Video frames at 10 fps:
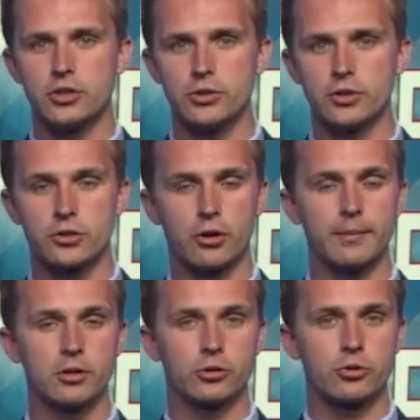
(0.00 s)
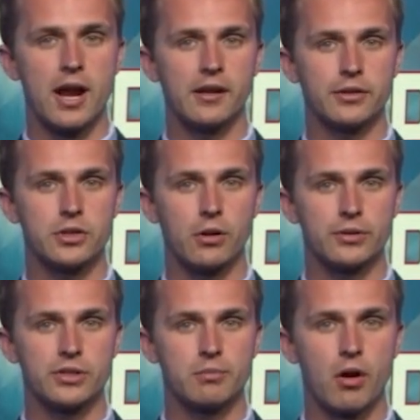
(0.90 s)
Junior's criminal trial
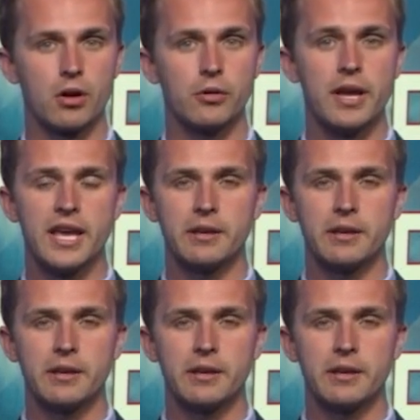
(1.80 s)
starts tomorrow.